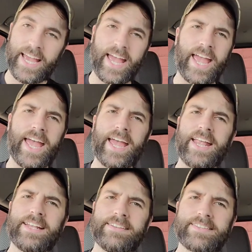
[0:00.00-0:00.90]

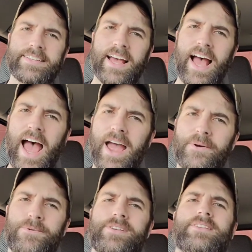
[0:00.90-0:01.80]
And I
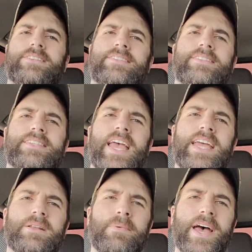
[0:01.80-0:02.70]
was
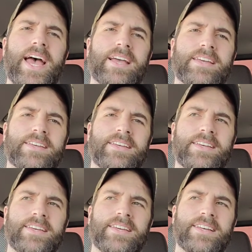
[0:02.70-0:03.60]
taken aback
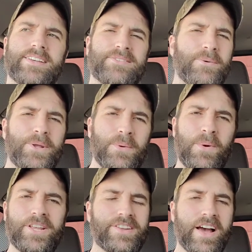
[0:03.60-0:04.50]
I said, "What are you
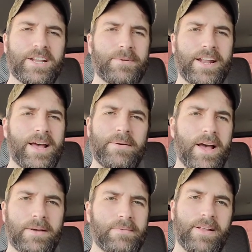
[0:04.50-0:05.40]
What are you talking about?
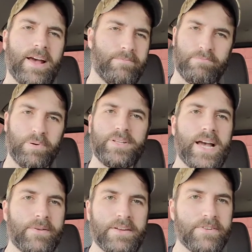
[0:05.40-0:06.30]
I I, I put
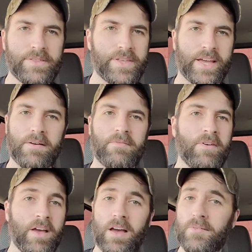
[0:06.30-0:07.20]
down everything. I've
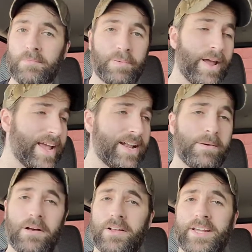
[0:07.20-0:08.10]
prayed
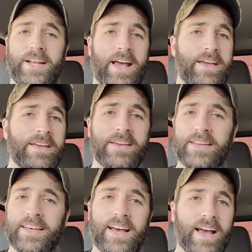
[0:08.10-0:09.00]
on it. I
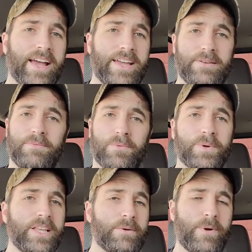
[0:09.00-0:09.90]
I
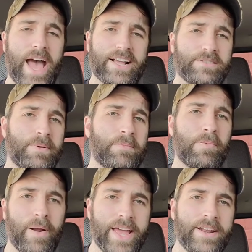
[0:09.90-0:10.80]
really racked my
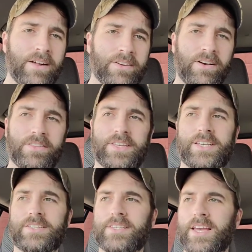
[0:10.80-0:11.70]
brain on all
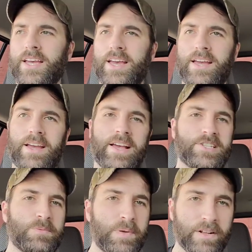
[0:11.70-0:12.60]
this. Like I I
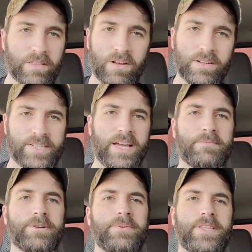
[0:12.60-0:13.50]
spent a long time
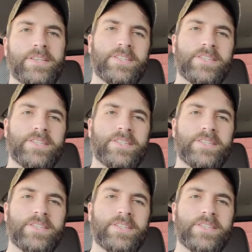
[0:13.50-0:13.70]
doing this."